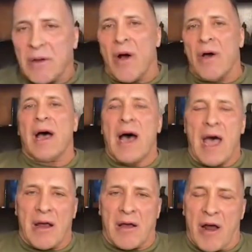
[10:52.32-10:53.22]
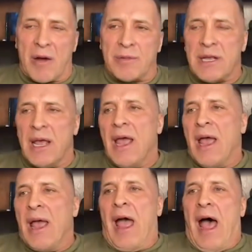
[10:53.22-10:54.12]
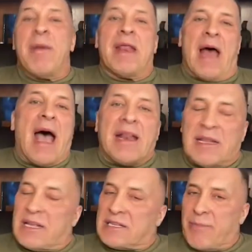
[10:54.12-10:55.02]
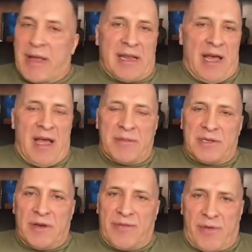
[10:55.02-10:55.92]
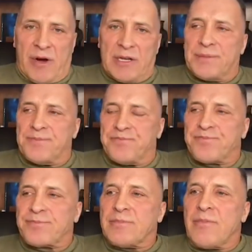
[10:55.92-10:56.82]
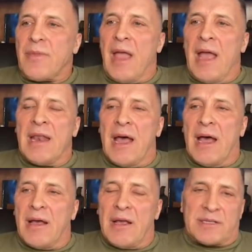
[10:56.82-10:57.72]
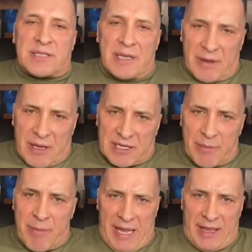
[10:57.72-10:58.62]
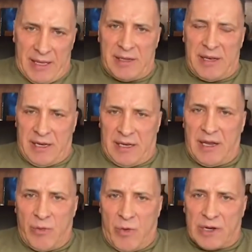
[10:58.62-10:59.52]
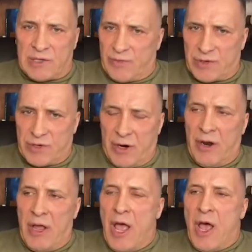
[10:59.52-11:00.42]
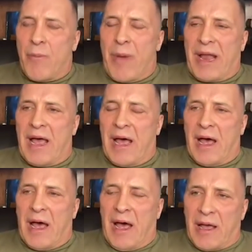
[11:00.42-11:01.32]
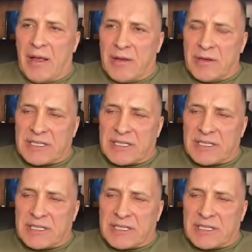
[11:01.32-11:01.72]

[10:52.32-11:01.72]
go on the higher carbs. I mean, I did this many times, of course, and uh, it's a it's a method that it works for sure. But uh, you